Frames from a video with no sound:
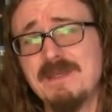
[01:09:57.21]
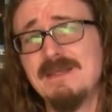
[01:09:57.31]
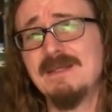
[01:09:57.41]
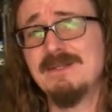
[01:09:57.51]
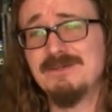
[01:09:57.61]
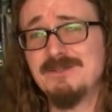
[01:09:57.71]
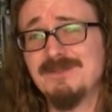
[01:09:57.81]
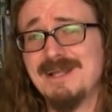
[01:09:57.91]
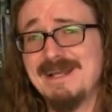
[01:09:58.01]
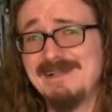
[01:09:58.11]
I know you
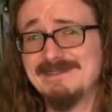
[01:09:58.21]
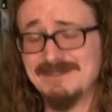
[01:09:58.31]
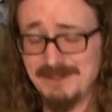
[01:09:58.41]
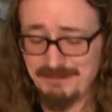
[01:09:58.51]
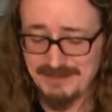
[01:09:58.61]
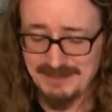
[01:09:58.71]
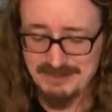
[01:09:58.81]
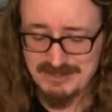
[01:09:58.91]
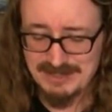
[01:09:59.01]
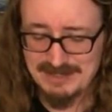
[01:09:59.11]
would like it, so uh,
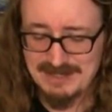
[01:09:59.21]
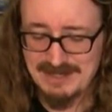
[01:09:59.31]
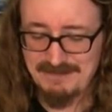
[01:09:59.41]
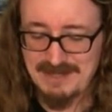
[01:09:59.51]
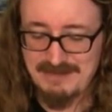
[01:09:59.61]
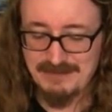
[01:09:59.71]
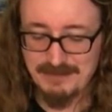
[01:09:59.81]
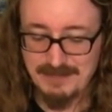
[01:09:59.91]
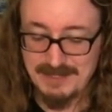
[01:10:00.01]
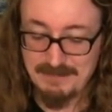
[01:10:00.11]
go check that out if you haven't
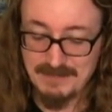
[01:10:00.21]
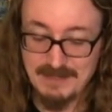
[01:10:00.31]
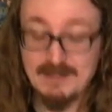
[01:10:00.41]
already.